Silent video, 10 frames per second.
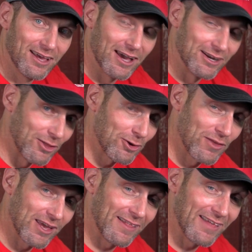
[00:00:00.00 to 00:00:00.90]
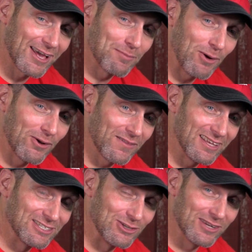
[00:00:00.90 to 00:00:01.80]
Another thing I like about
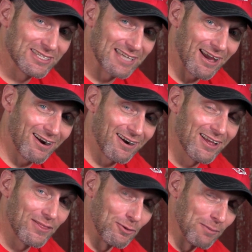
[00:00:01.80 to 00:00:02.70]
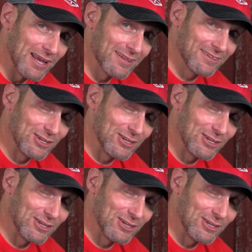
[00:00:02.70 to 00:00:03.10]
these units are they're made in the